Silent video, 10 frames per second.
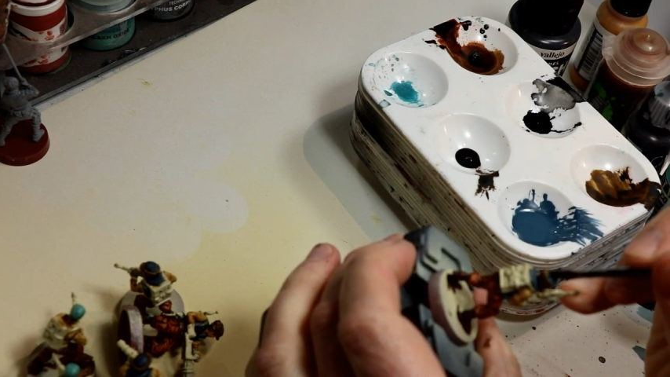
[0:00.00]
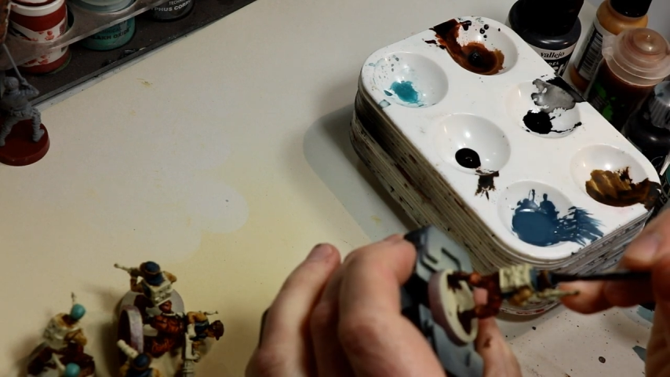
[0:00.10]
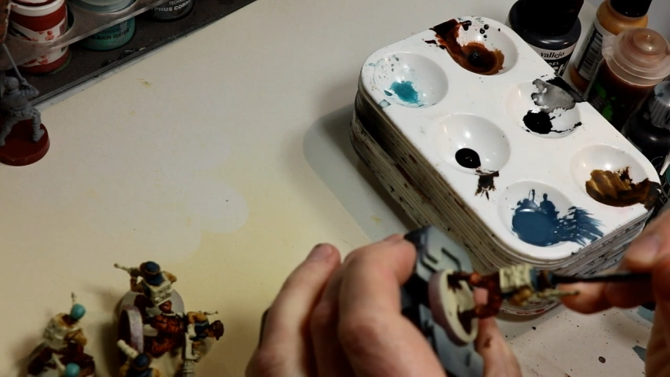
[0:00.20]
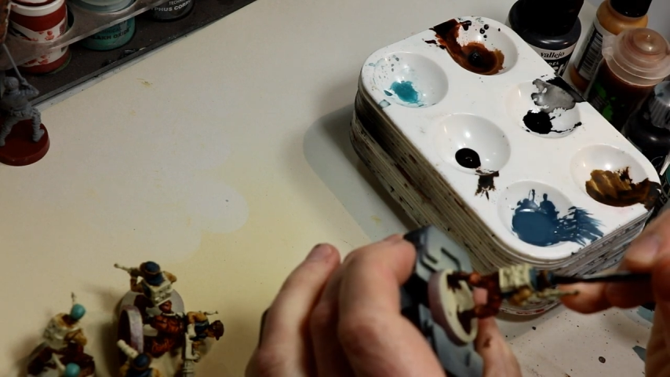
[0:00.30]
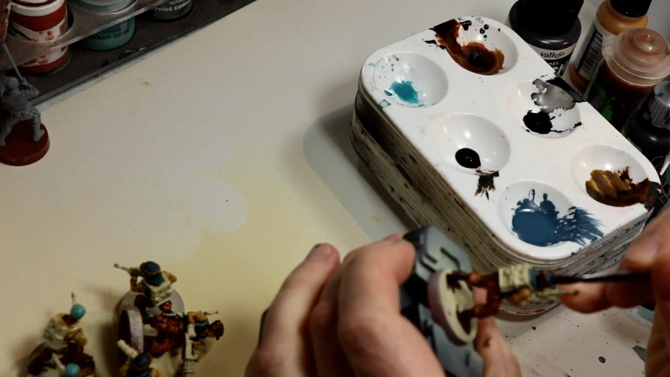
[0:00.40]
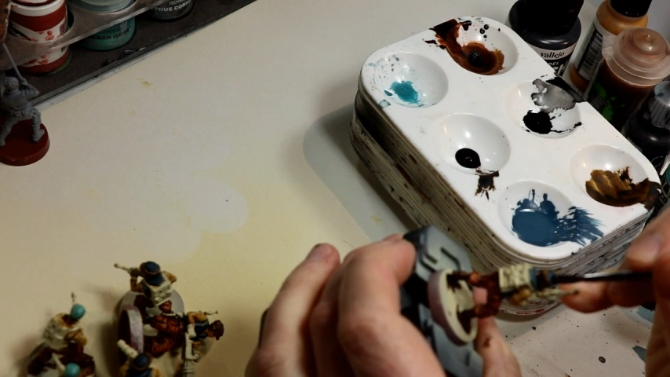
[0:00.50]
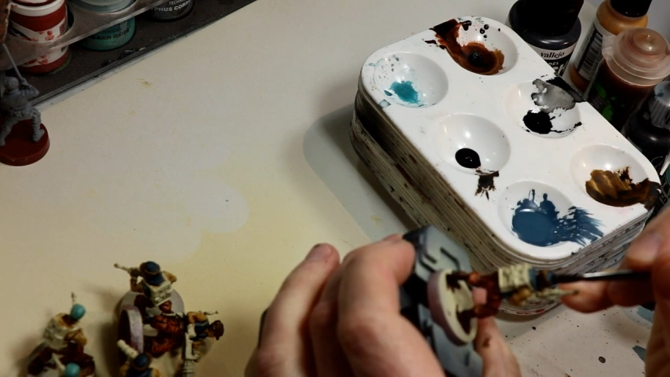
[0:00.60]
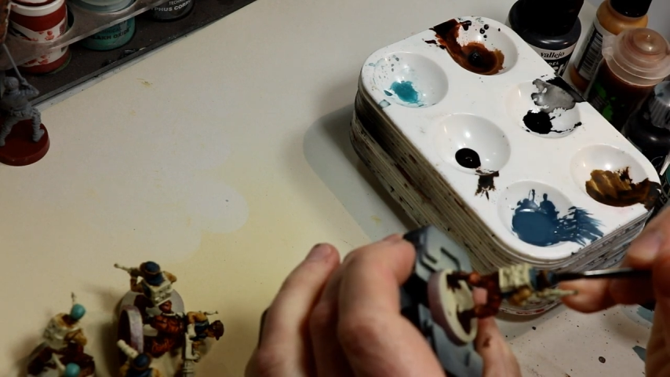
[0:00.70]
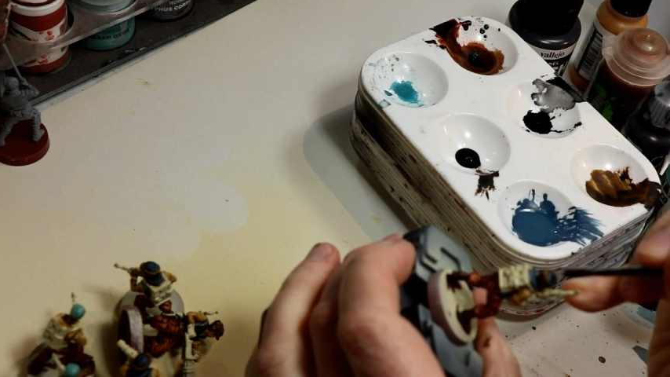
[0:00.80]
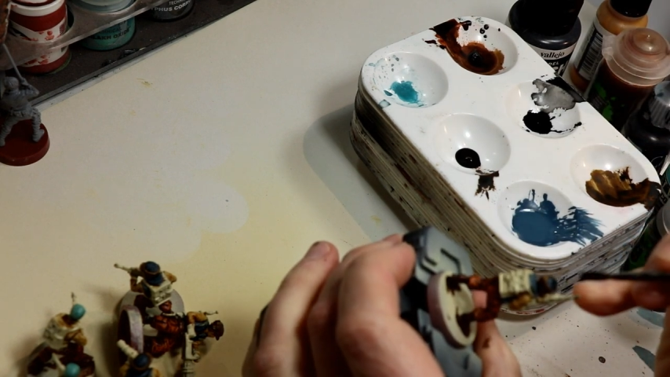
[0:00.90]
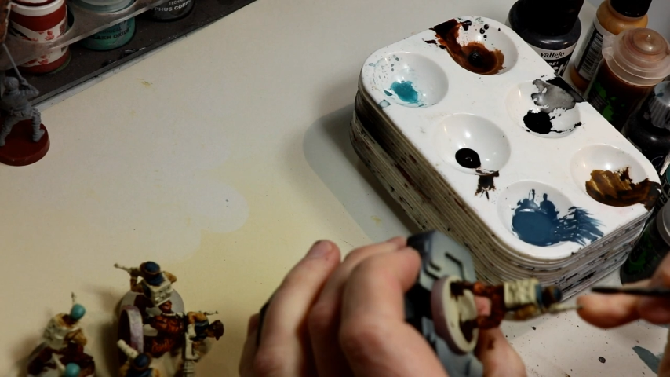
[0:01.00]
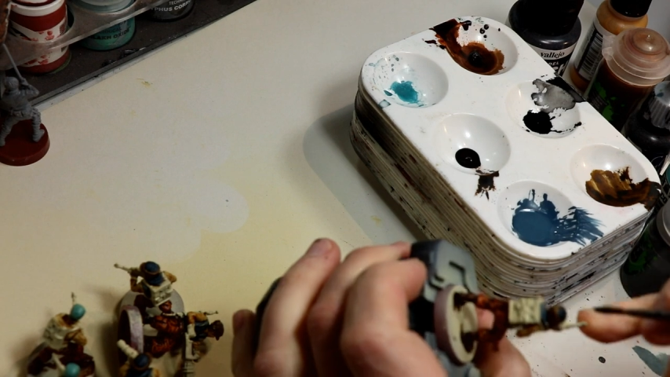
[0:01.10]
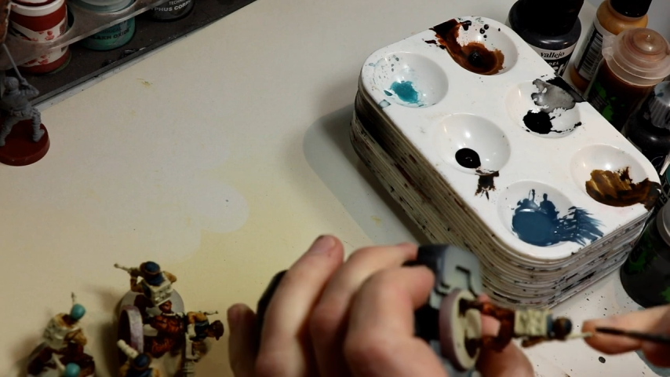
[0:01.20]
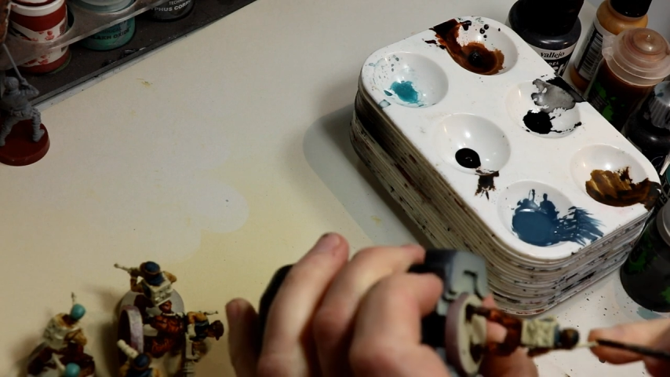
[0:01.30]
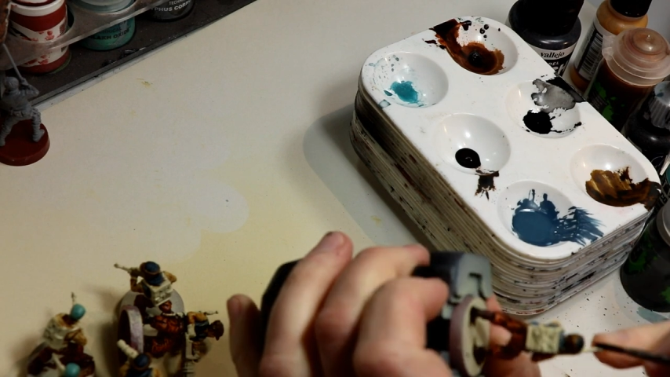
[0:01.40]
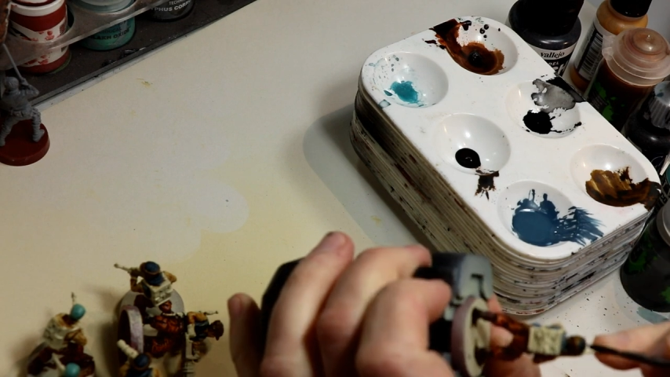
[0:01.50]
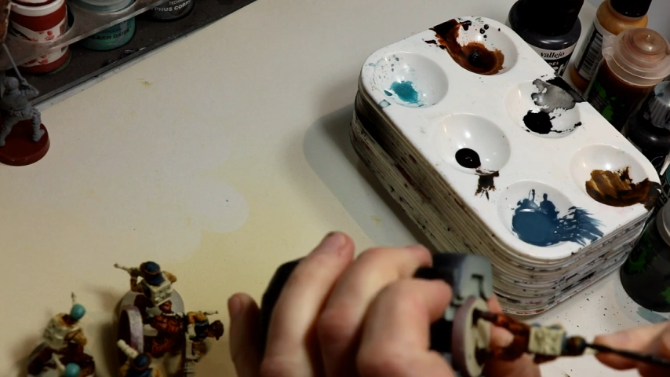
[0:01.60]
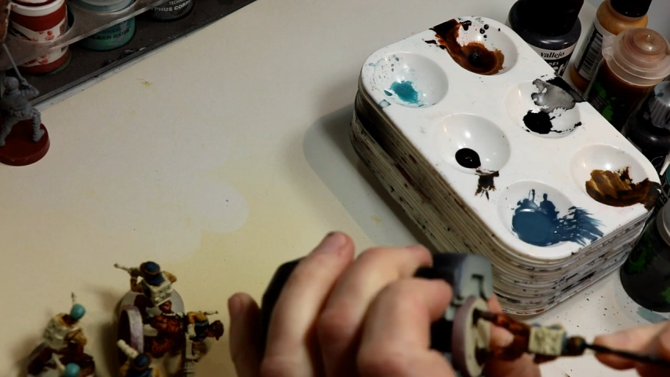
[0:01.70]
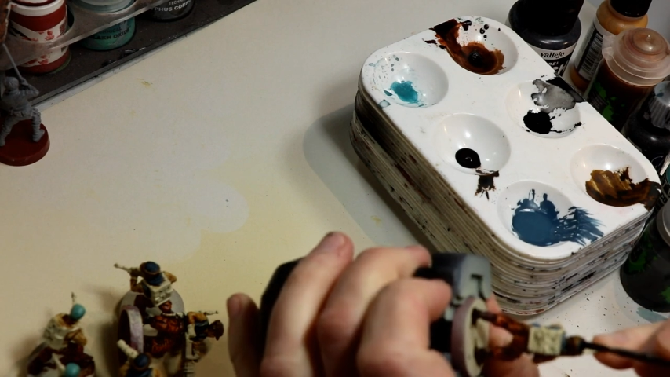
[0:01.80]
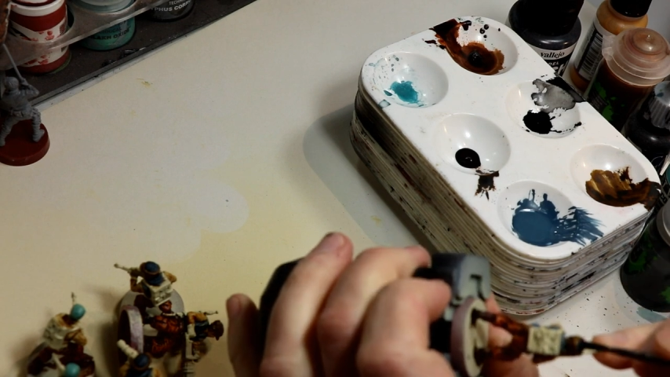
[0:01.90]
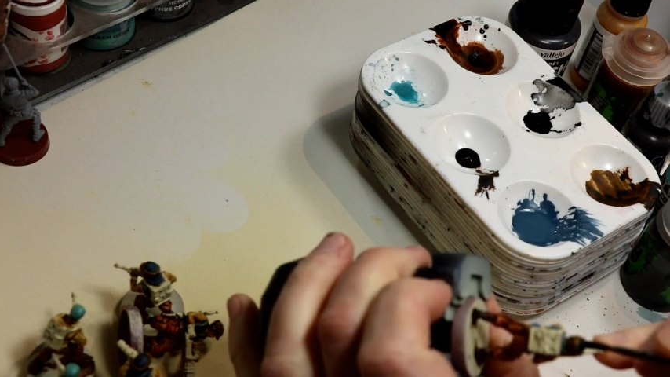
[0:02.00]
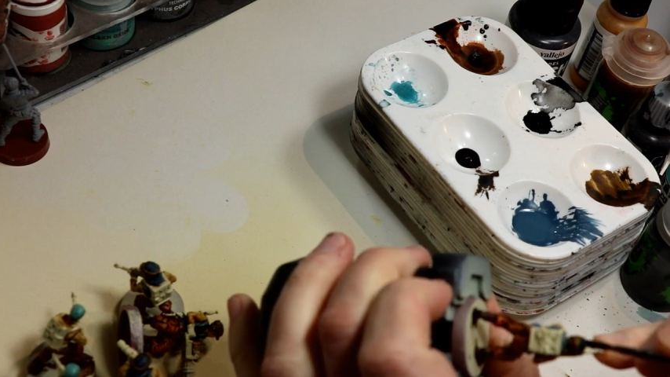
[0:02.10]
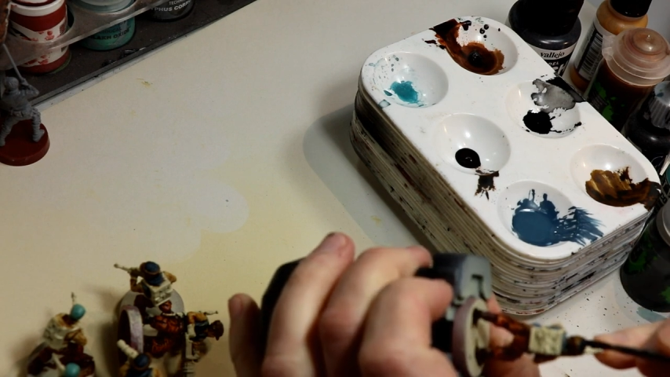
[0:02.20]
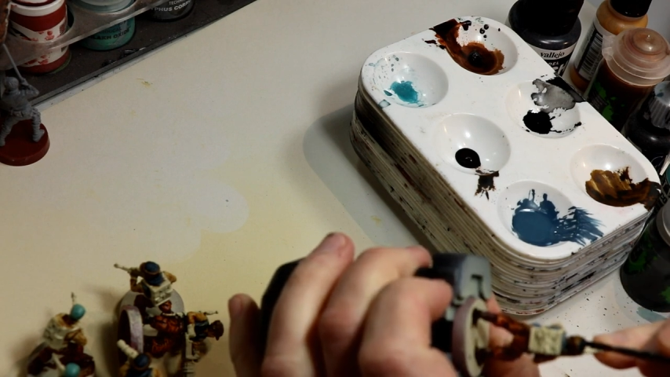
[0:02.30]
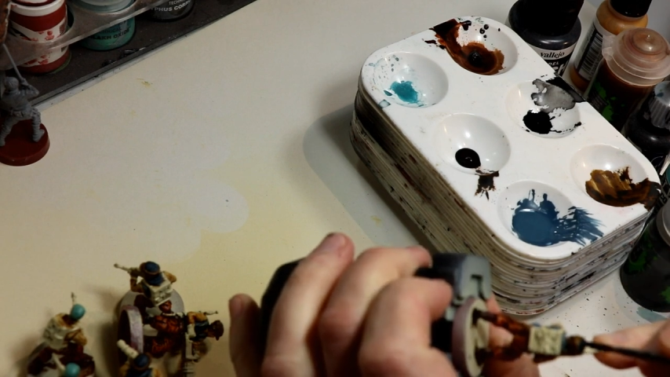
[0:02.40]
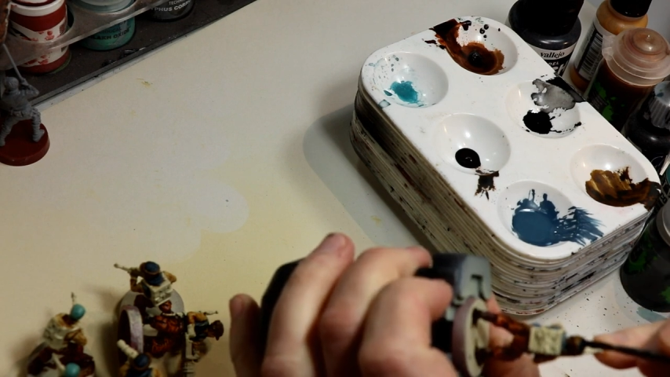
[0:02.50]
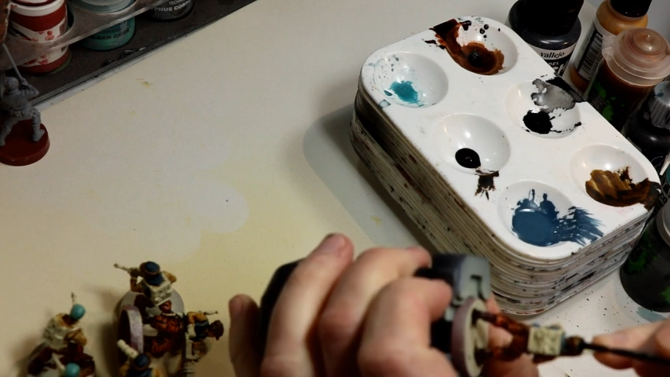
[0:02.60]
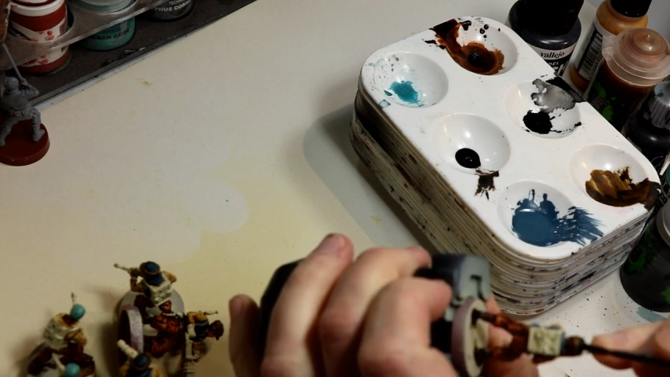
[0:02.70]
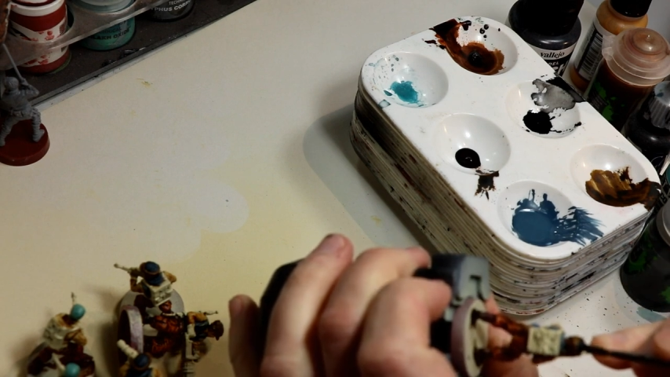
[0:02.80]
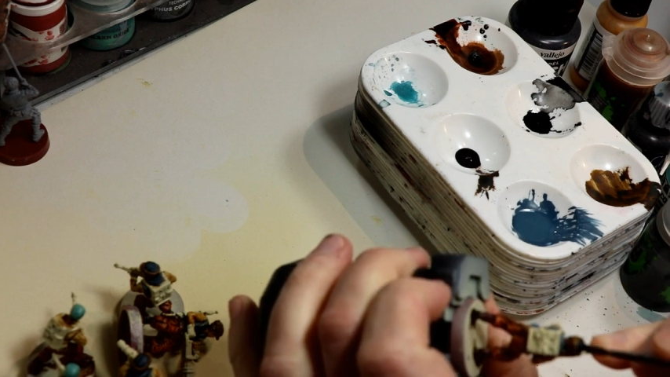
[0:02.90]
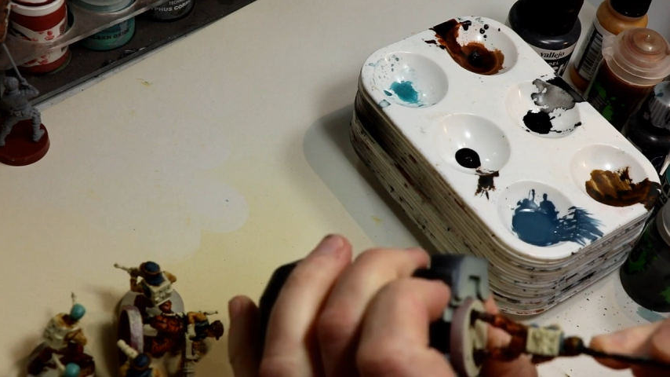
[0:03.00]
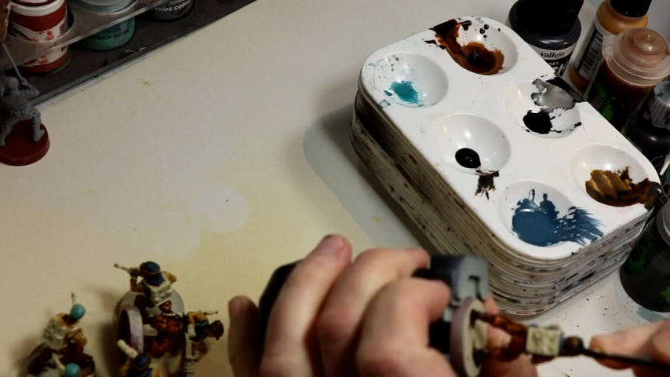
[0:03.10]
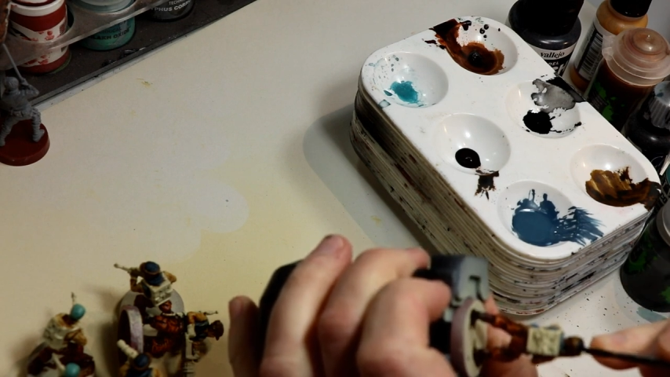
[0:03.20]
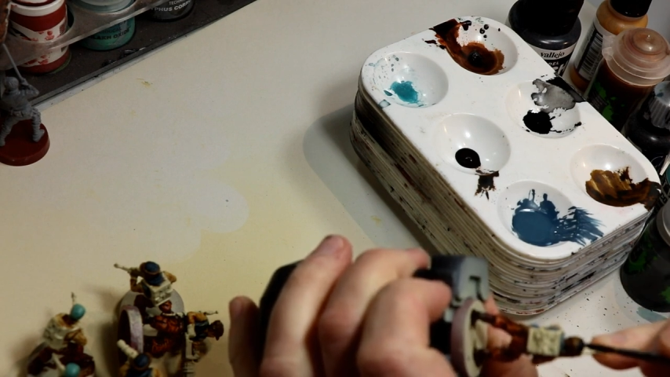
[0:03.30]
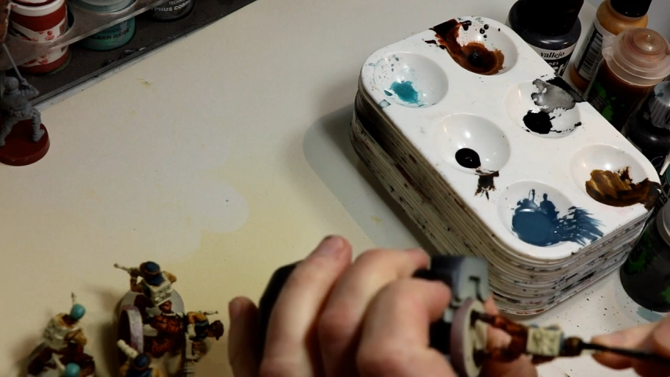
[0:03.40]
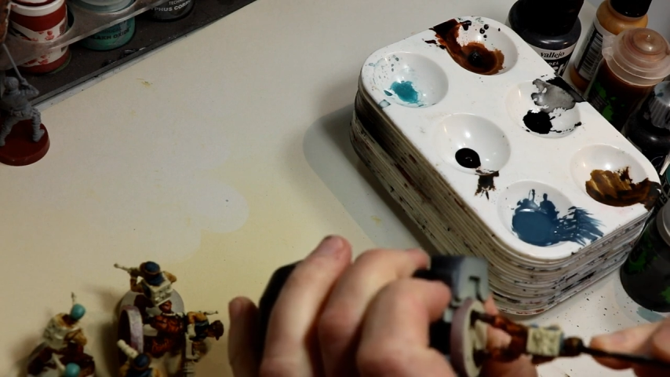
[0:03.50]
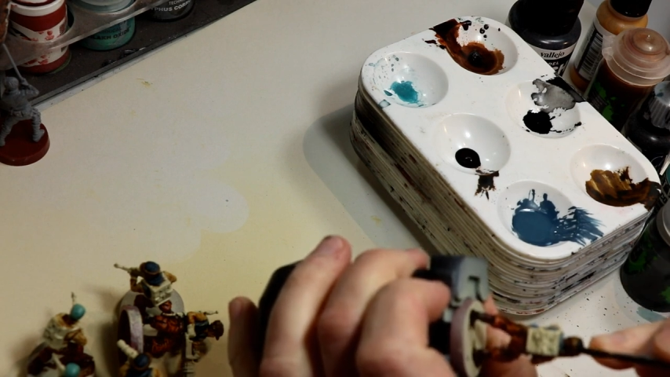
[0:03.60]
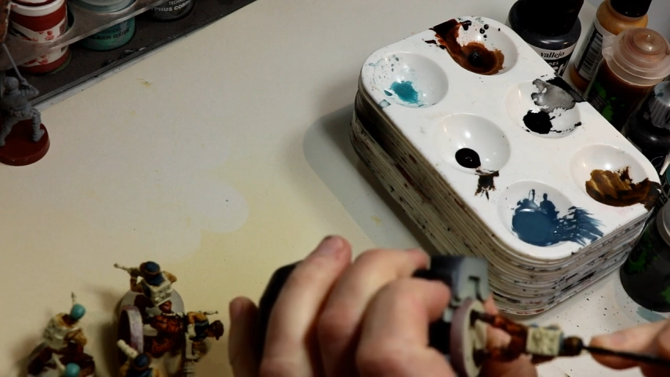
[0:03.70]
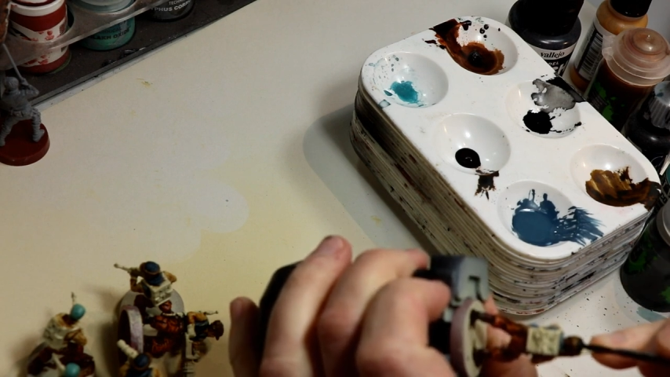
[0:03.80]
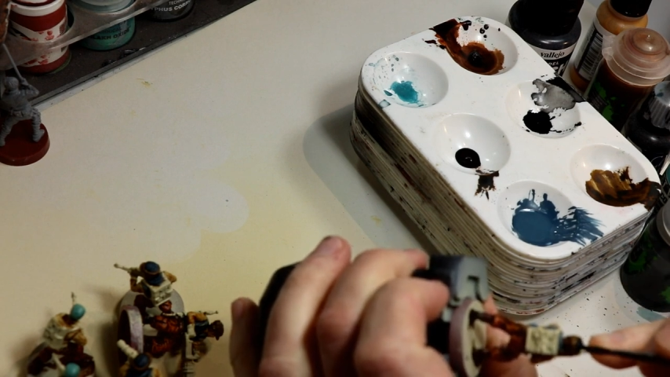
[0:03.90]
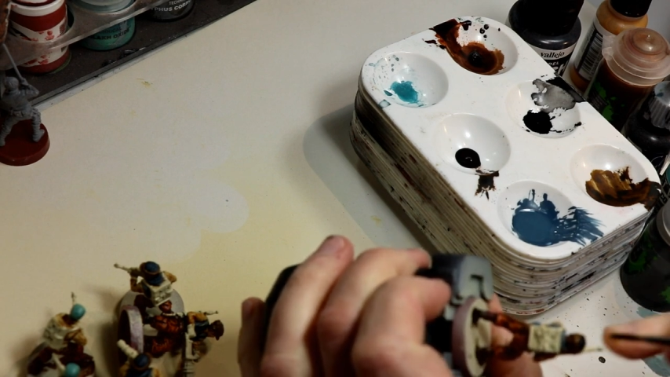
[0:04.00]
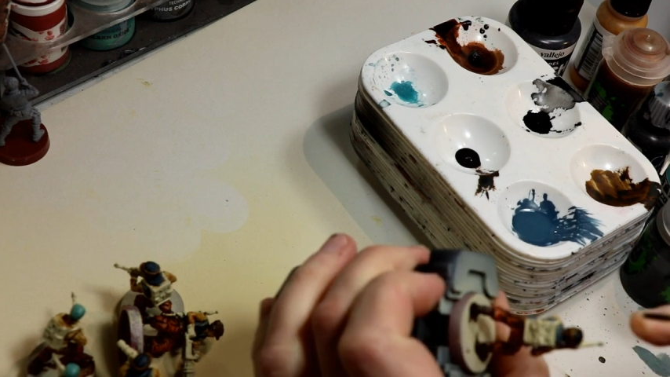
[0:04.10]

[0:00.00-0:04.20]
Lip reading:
No face is visible, so there are no lips to read.